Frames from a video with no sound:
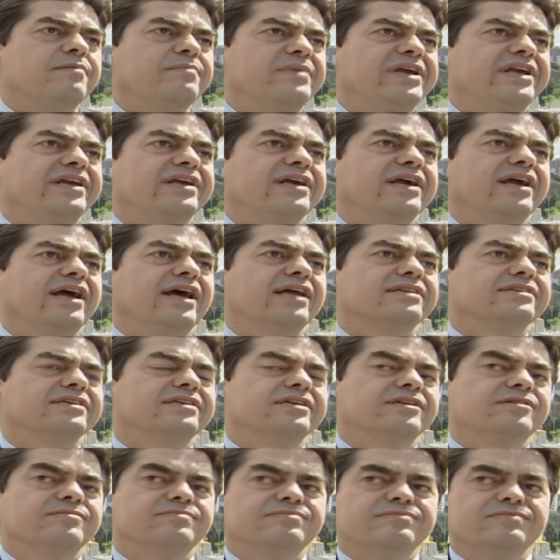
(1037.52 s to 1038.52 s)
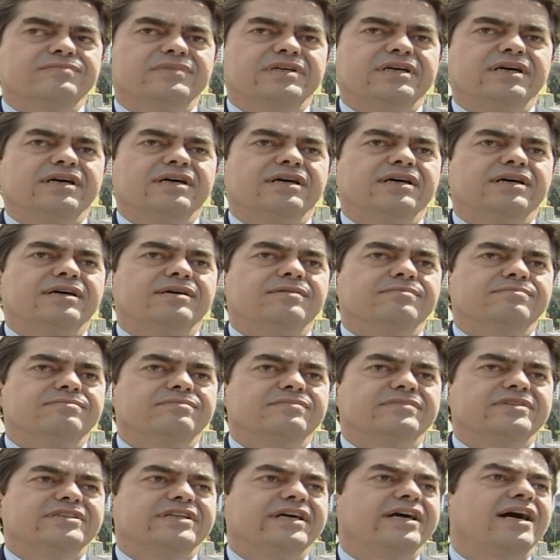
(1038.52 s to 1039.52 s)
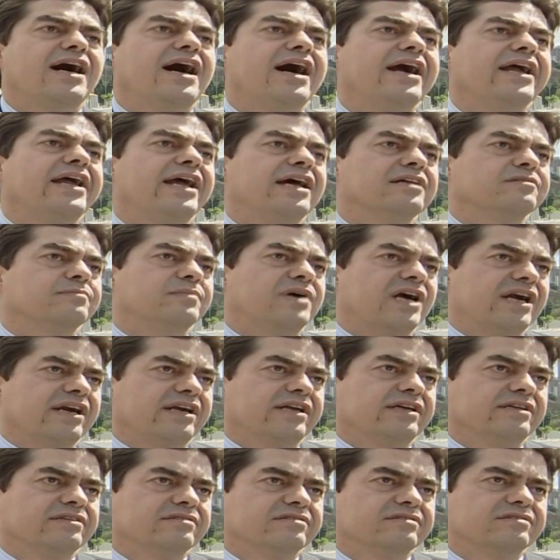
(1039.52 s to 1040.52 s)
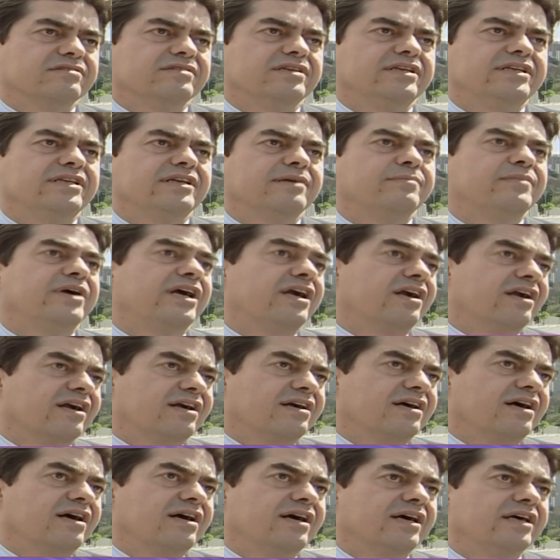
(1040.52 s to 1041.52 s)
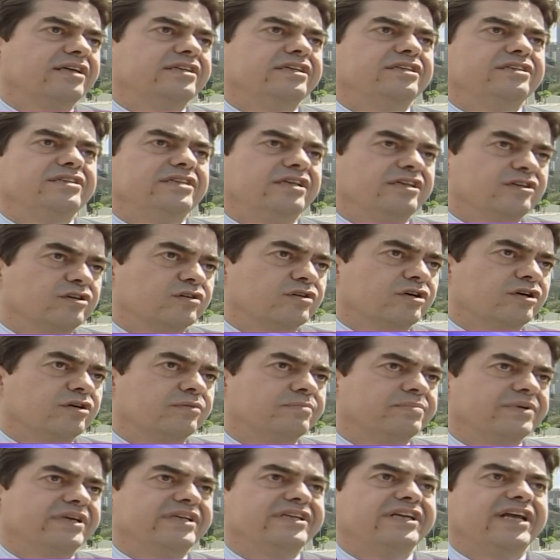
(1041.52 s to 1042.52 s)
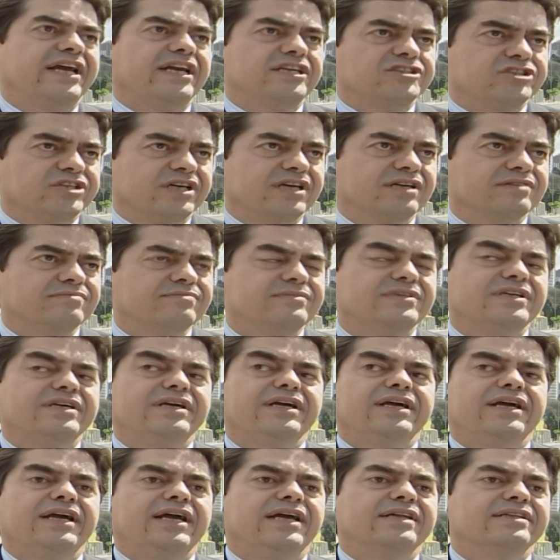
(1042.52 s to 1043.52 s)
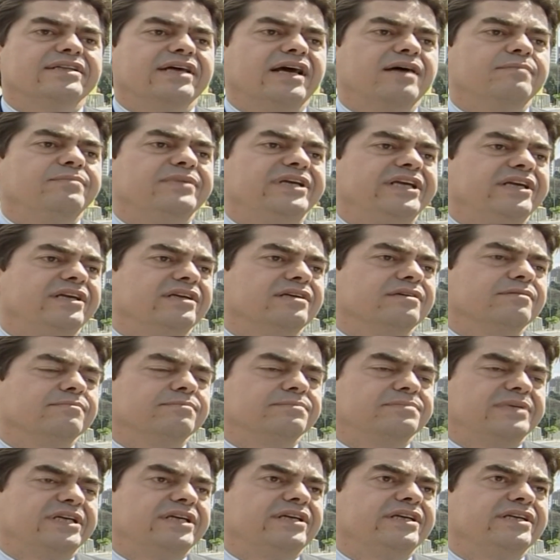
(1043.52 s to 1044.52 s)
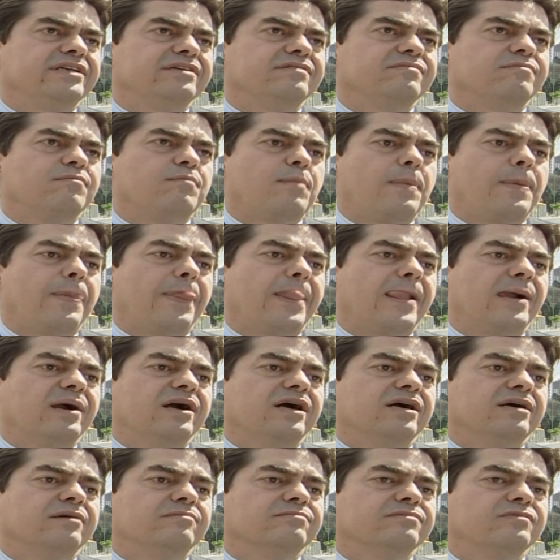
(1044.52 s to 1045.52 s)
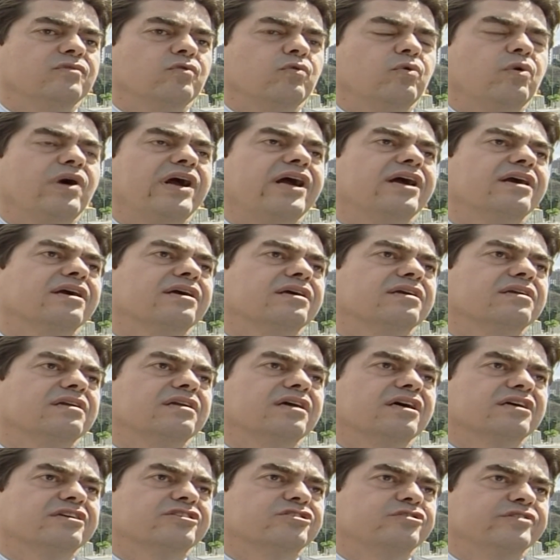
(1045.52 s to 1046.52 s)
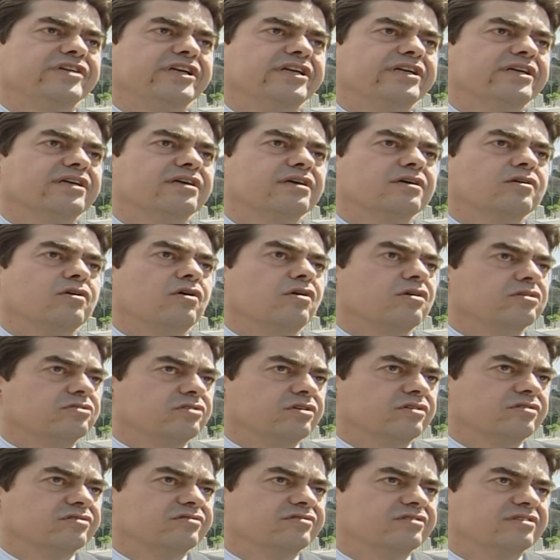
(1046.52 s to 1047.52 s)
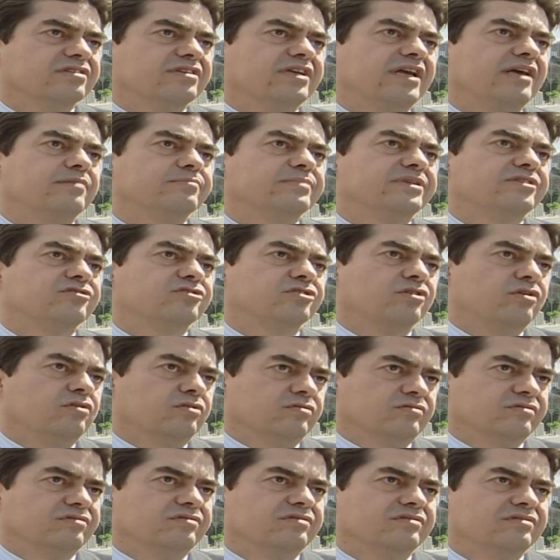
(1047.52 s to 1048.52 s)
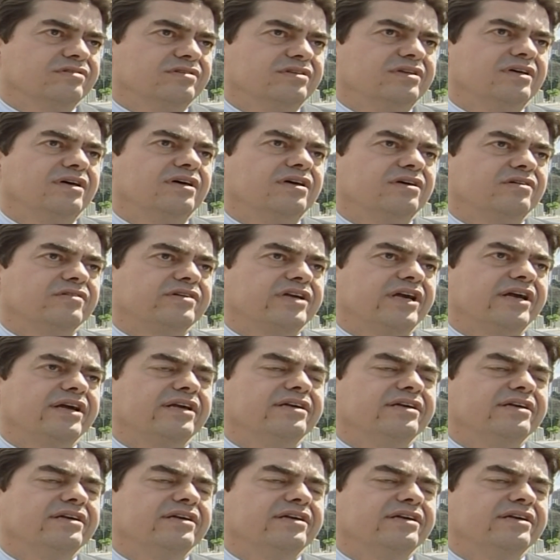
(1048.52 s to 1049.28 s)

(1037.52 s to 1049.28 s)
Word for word: We're aiming at the, um, the high end markets in America and in Europe, in Asia, and that means being um, where luxury condos can be sold